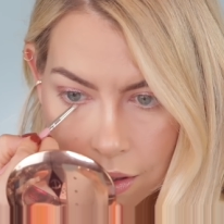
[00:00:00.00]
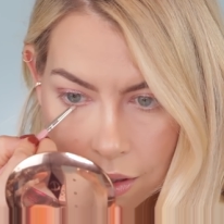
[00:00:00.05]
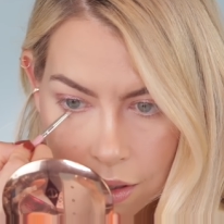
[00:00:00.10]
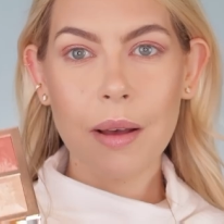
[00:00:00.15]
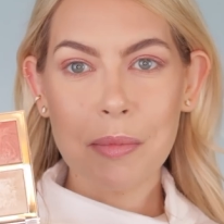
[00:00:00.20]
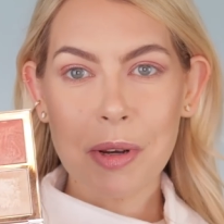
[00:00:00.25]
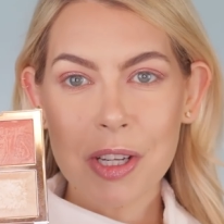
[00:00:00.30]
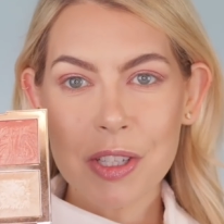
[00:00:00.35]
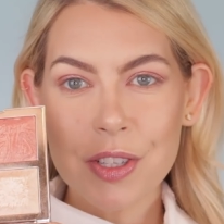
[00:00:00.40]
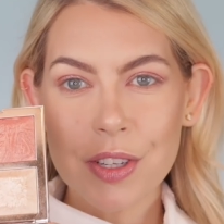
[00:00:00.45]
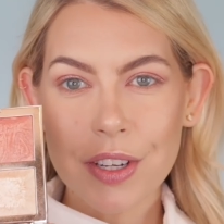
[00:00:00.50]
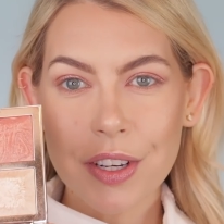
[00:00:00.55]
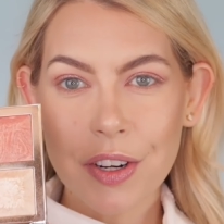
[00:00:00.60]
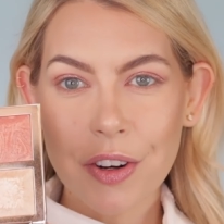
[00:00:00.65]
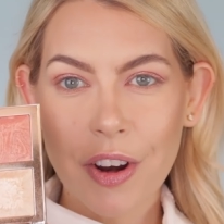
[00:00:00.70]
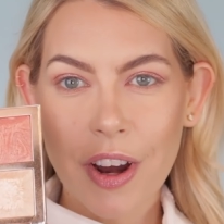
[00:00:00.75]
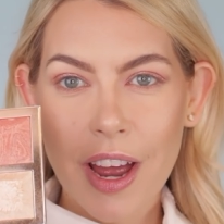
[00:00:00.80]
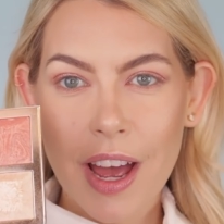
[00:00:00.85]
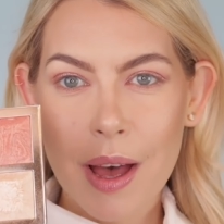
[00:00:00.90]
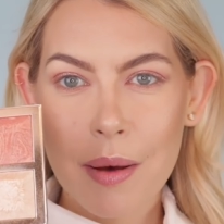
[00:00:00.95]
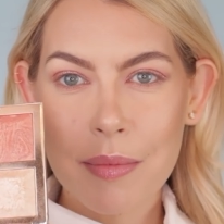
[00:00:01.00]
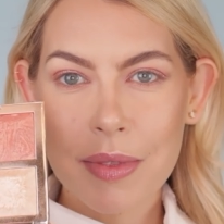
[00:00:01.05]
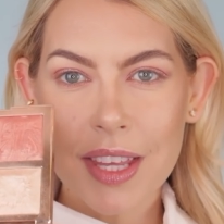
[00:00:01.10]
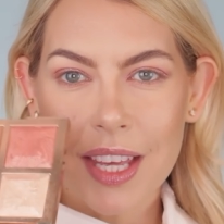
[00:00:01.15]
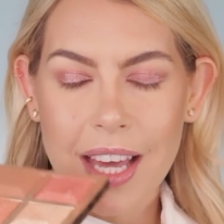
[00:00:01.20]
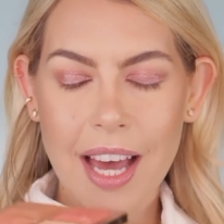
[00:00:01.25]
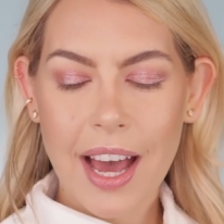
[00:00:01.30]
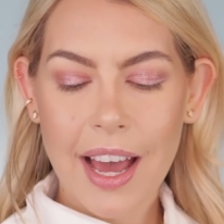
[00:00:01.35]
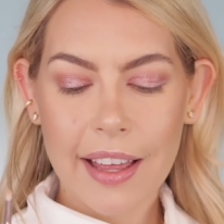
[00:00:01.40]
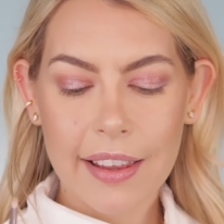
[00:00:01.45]
I'm also gonna grab
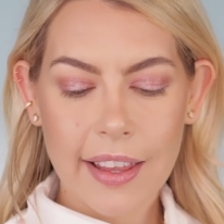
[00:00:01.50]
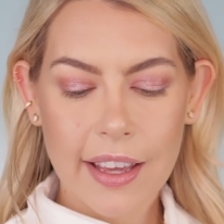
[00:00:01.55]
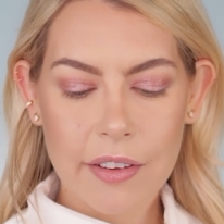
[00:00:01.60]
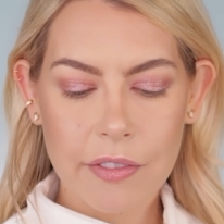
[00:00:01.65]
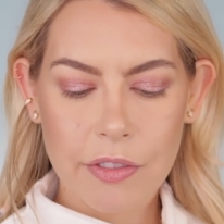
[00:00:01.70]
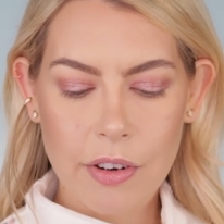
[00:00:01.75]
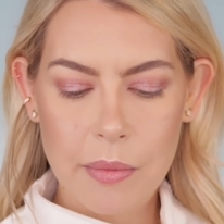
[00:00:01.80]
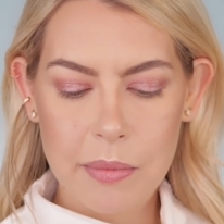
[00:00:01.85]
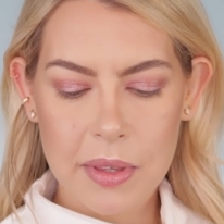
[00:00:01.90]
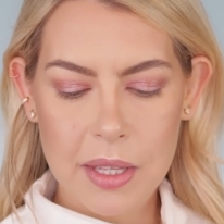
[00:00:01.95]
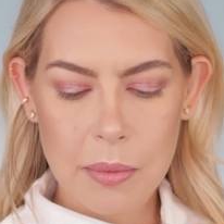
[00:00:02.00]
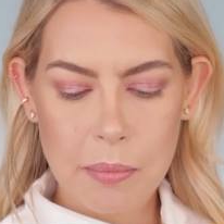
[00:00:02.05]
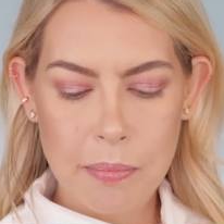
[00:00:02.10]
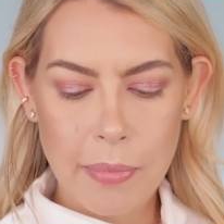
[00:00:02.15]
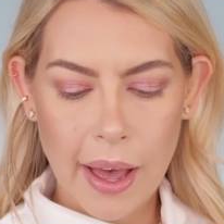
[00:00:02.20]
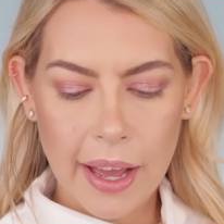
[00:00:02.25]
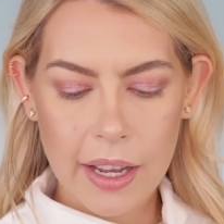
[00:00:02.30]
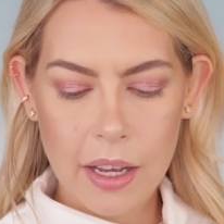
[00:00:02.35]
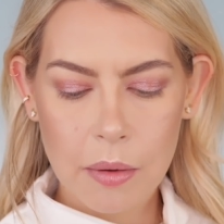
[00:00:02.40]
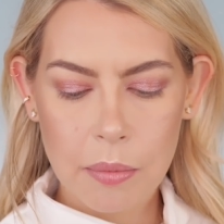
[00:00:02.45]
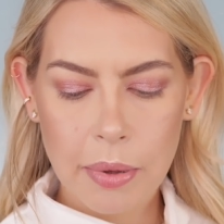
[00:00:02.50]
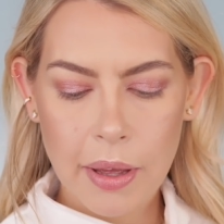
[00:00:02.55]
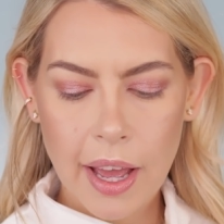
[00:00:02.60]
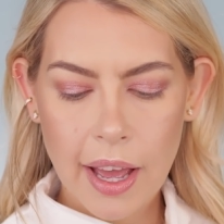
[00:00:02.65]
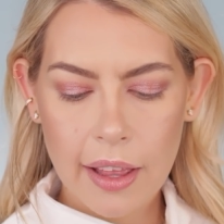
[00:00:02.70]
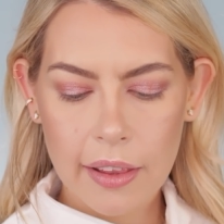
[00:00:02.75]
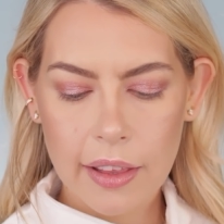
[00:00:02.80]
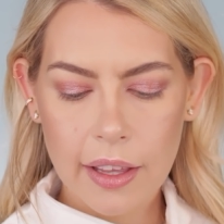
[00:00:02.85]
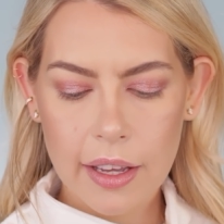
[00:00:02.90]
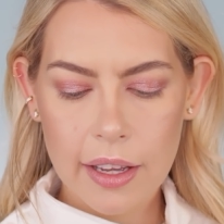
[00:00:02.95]
the highlight from the Becca
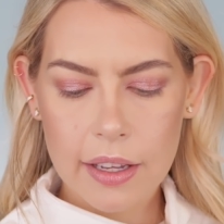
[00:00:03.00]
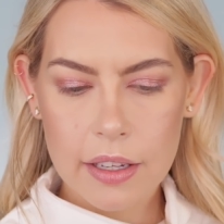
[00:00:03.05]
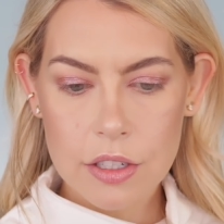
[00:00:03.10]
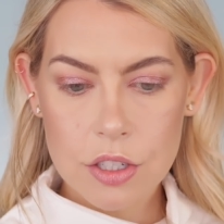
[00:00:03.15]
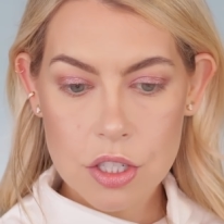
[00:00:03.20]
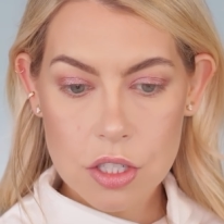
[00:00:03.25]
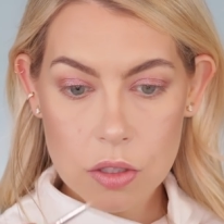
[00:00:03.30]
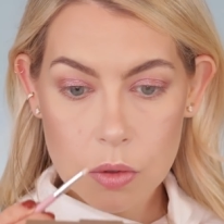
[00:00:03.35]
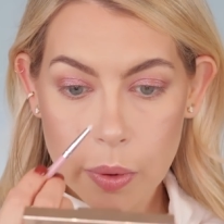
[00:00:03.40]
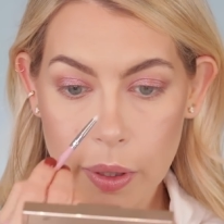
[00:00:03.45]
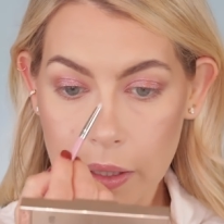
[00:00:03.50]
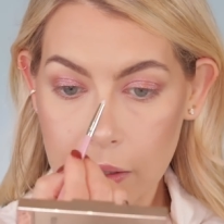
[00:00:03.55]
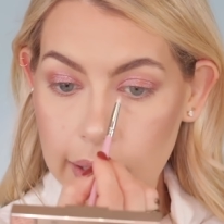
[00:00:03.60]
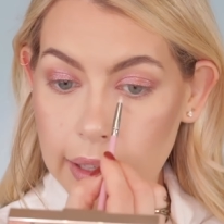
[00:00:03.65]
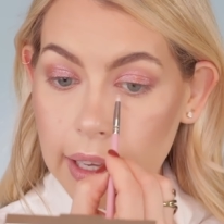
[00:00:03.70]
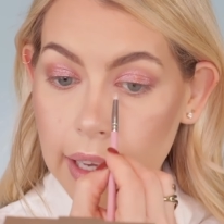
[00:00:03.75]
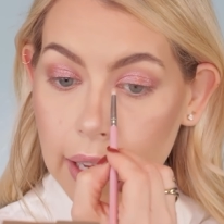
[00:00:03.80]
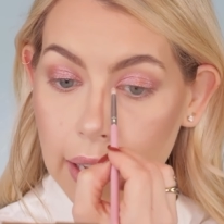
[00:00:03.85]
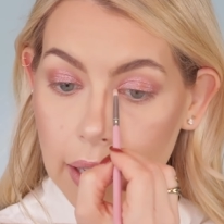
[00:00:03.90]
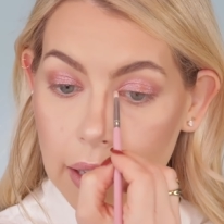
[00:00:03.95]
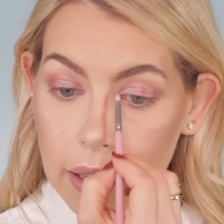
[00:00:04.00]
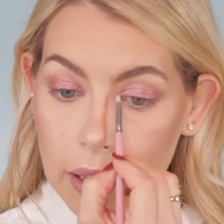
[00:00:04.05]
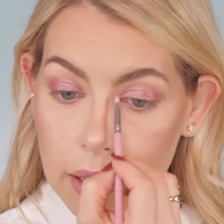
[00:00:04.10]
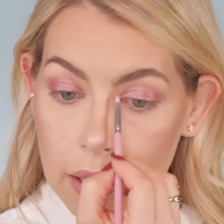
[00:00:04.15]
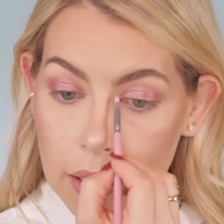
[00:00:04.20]
palette and just quickly